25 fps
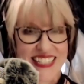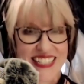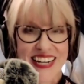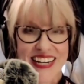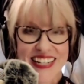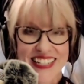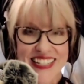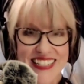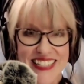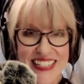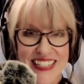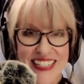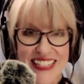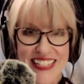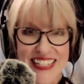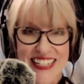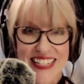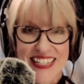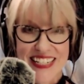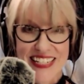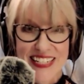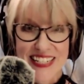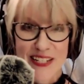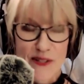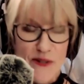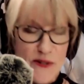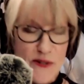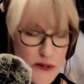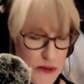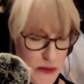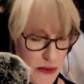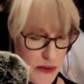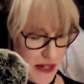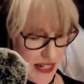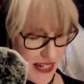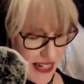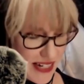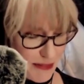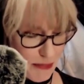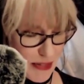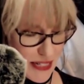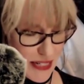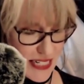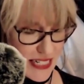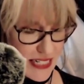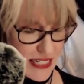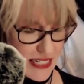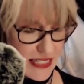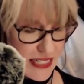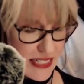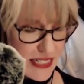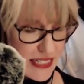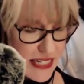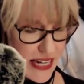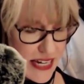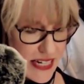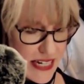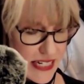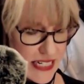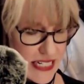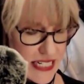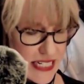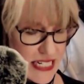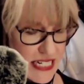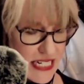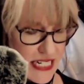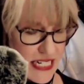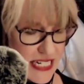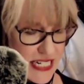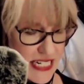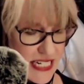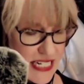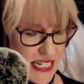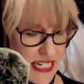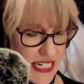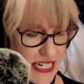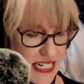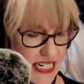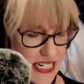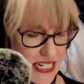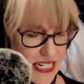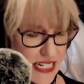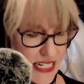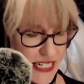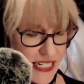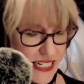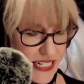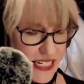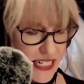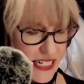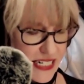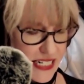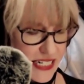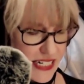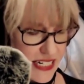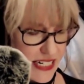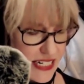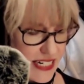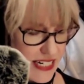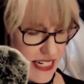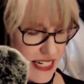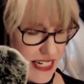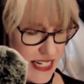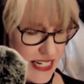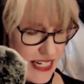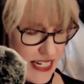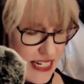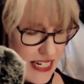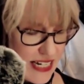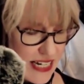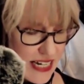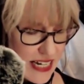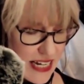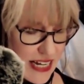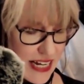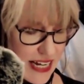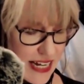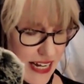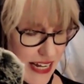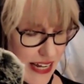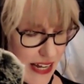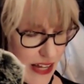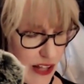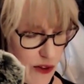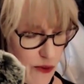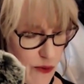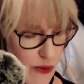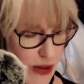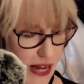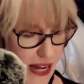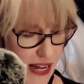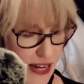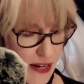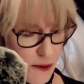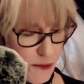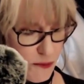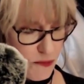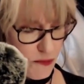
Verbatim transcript: Not deedly deedly do, but deedly like D-E-E-D. I-L-Y.